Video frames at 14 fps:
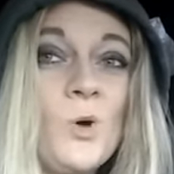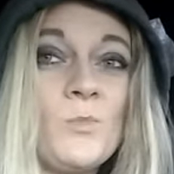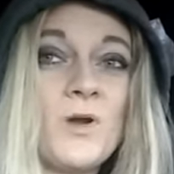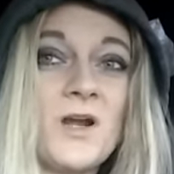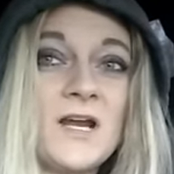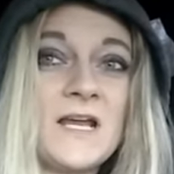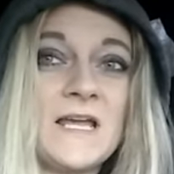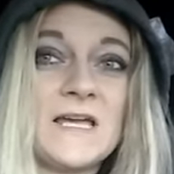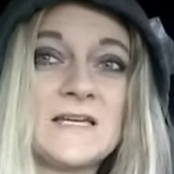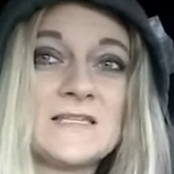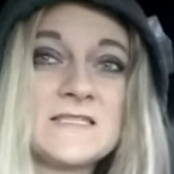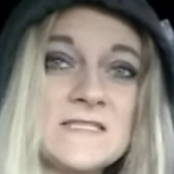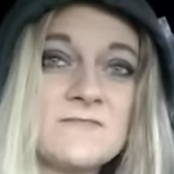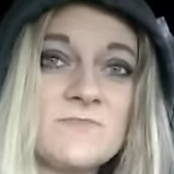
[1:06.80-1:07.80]
Walmart, I
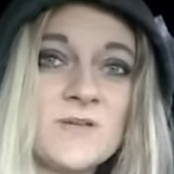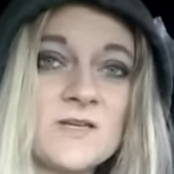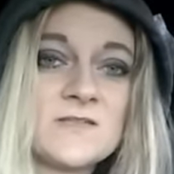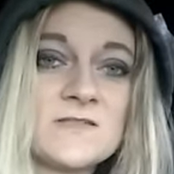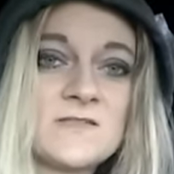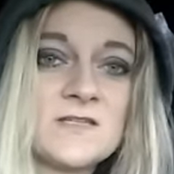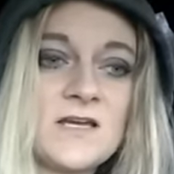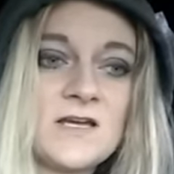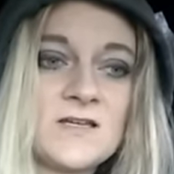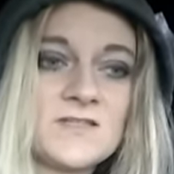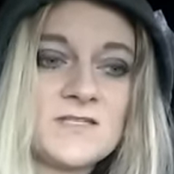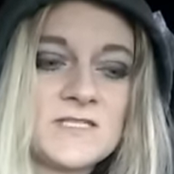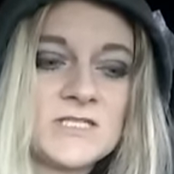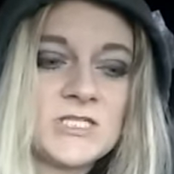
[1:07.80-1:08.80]
guess, because
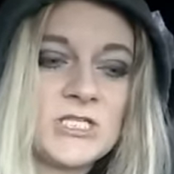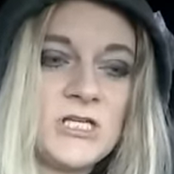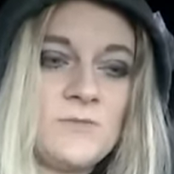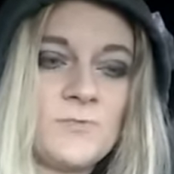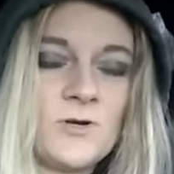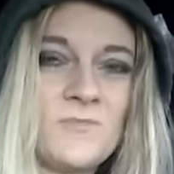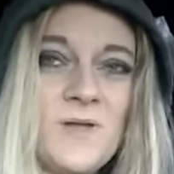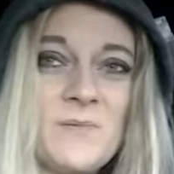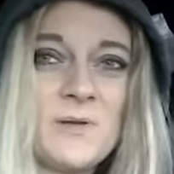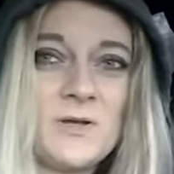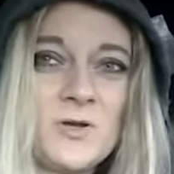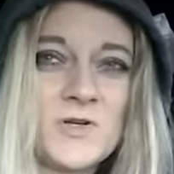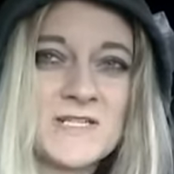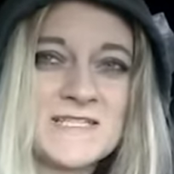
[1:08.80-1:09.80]
it's cheaper. Or
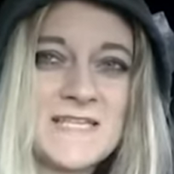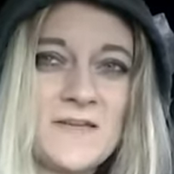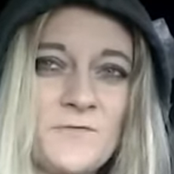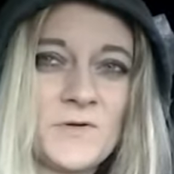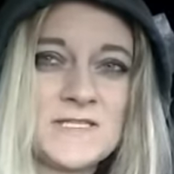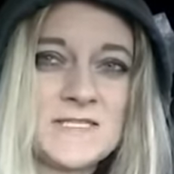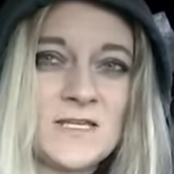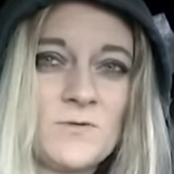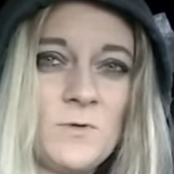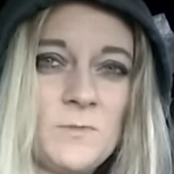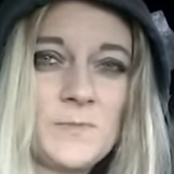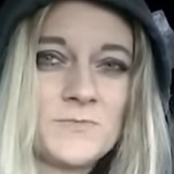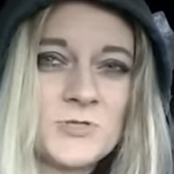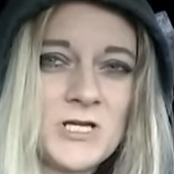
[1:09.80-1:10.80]
maybe I'll go to Safeway instead of
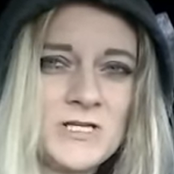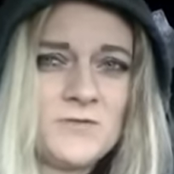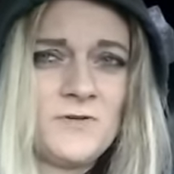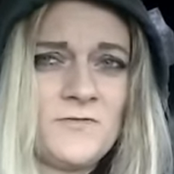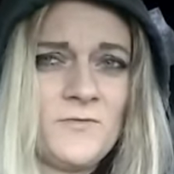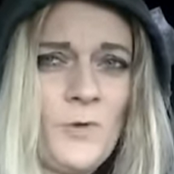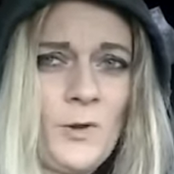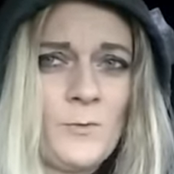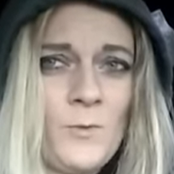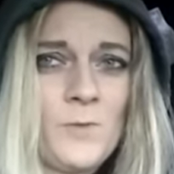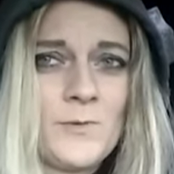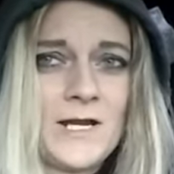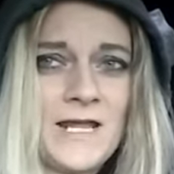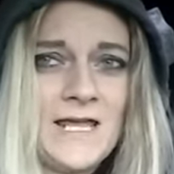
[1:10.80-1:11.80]
Walmart. I'm trying to avoid
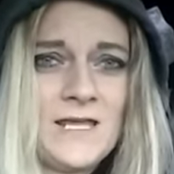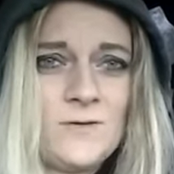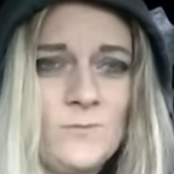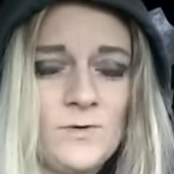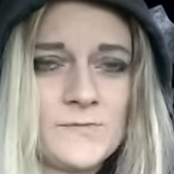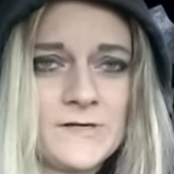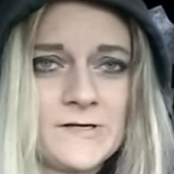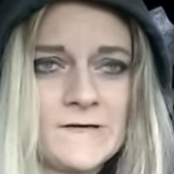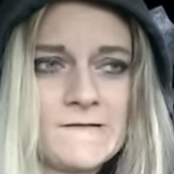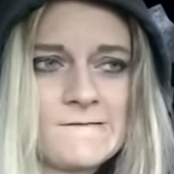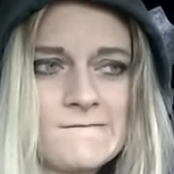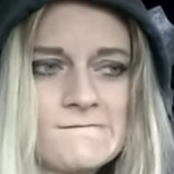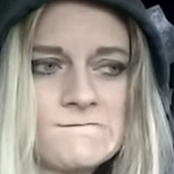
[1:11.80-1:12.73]
Walmart. I hate Walmart.